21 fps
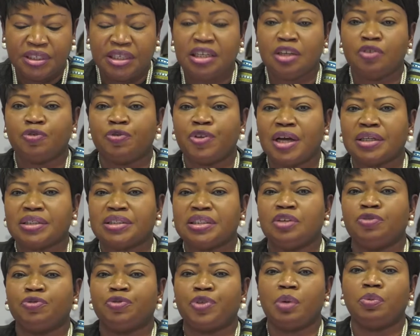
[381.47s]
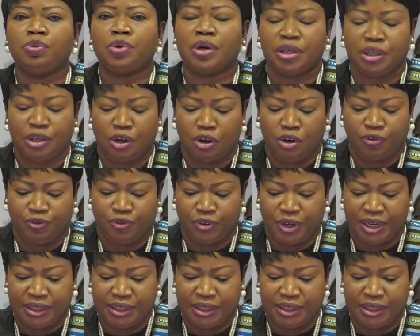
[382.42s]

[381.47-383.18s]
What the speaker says: In fact, in February of